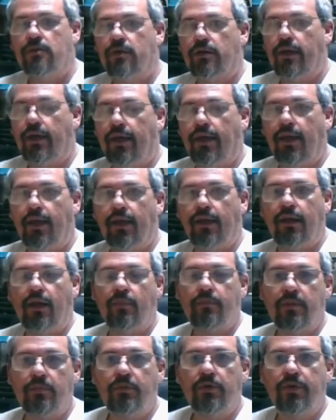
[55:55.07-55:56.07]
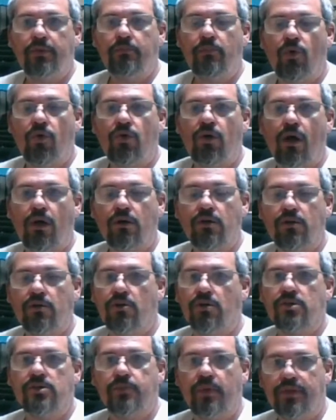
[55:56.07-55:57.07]
And I'll be putting more
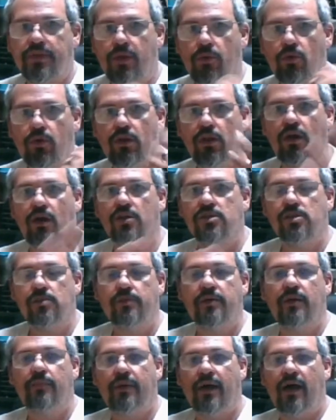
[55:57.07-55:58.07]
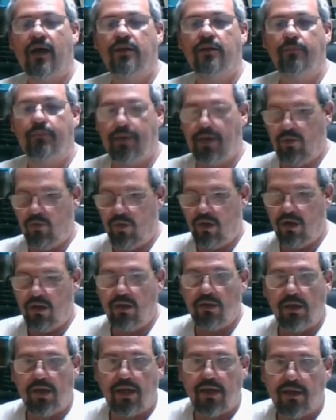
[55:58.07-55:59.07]
articles, but they will also be behind the
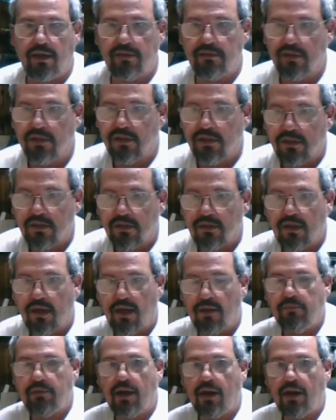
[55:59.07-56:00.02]
paywall, and I